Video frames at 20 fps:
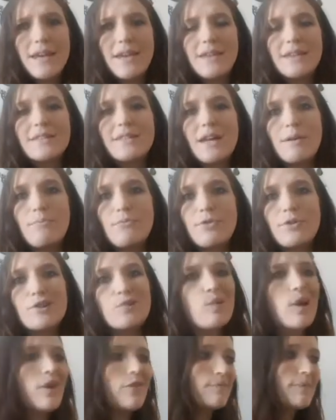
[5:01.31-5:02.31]
Some were
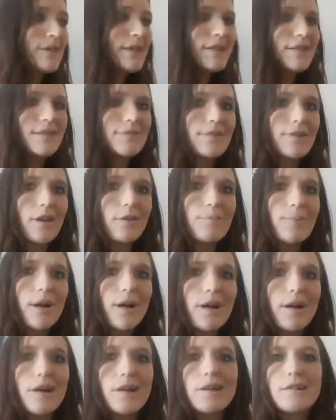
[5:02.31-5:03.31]
12 minutes
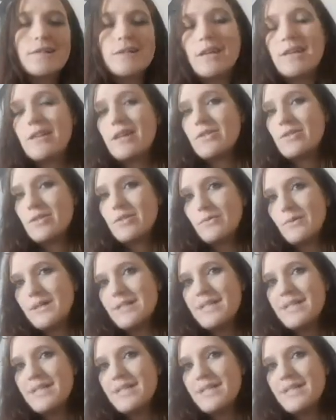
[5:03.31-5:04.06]
apart, another was